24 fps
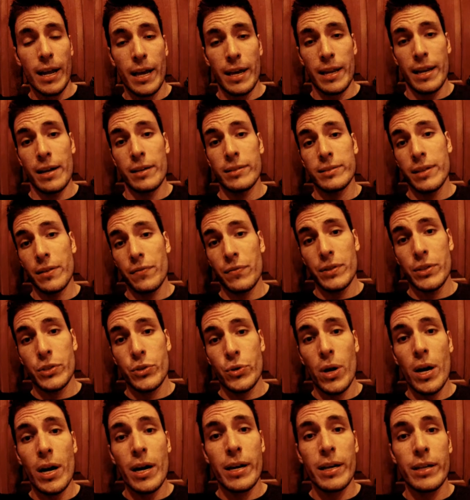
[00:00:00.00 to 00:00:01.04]
I was definitely
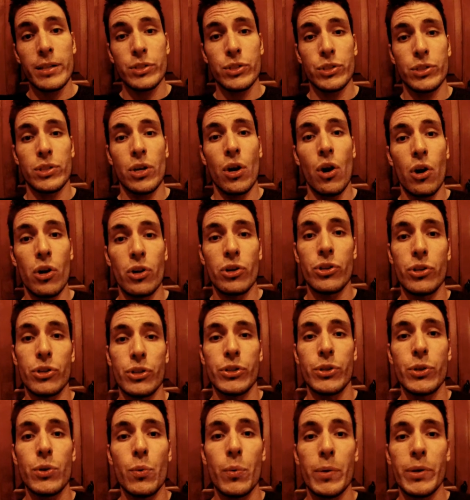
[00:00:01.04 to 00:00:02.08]
trying. It's just harder to
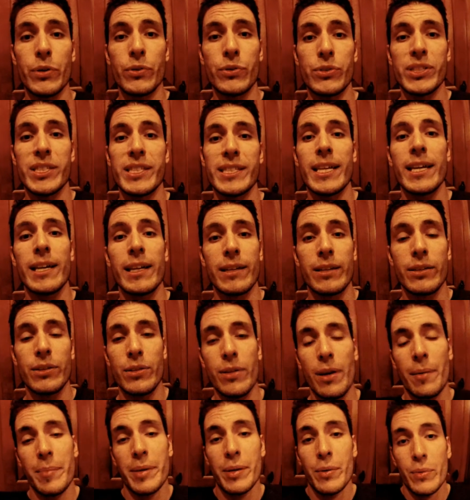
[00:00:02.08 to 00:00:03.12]
do when you're sick.
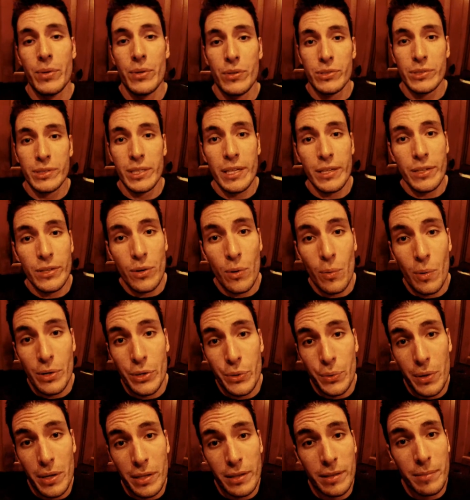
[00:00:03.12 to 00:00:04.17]
When you're sick, you don't want
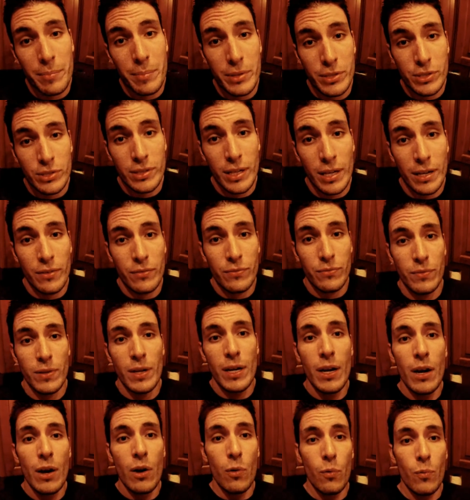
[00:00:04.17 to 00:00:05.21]
to do anything but just kind of
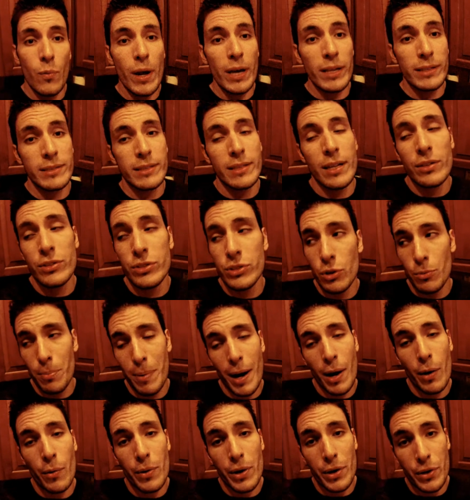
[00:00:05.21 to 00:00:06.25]
rest, and I was still
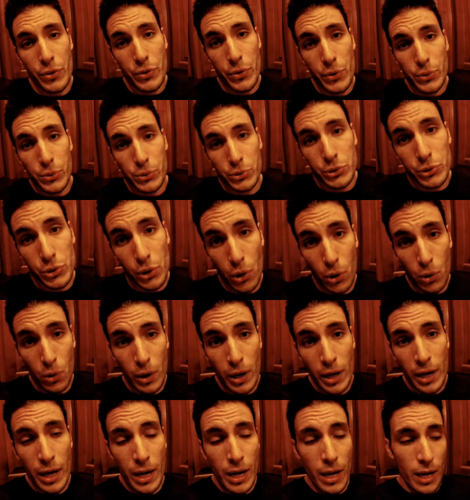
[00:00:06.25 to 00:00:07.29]
powering through. So
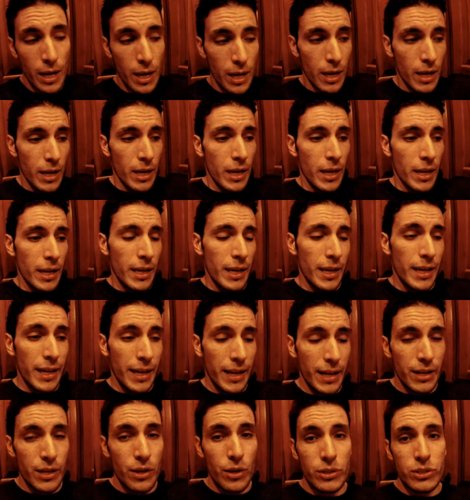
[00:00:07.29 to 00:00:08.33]

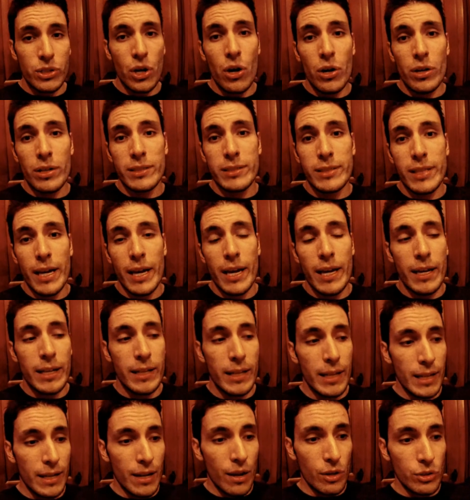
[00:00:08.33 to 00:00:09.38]
it's hard to
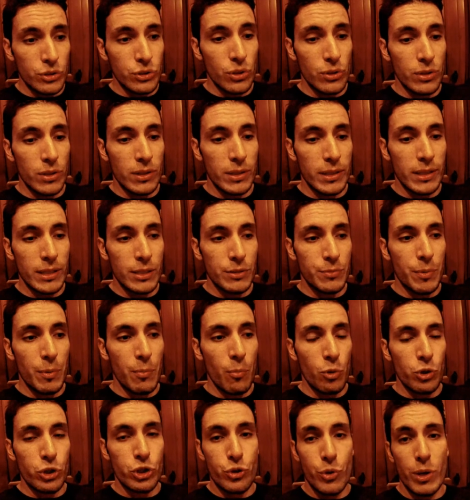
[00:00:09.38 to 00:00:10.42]
say. And also, I think there's been
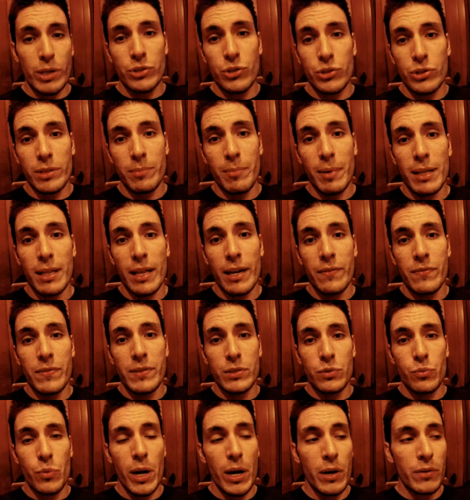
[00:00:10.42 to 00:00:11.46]
more stressors in my life
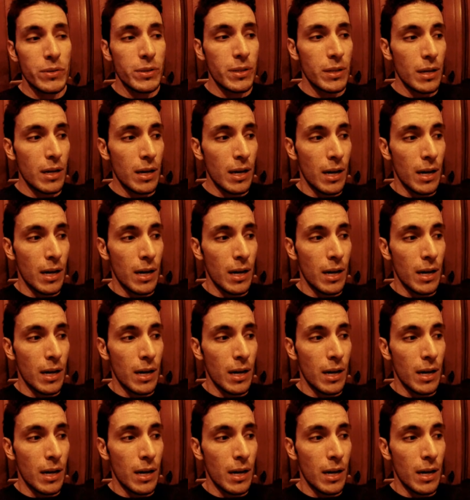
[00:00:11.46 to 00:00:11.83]
this round,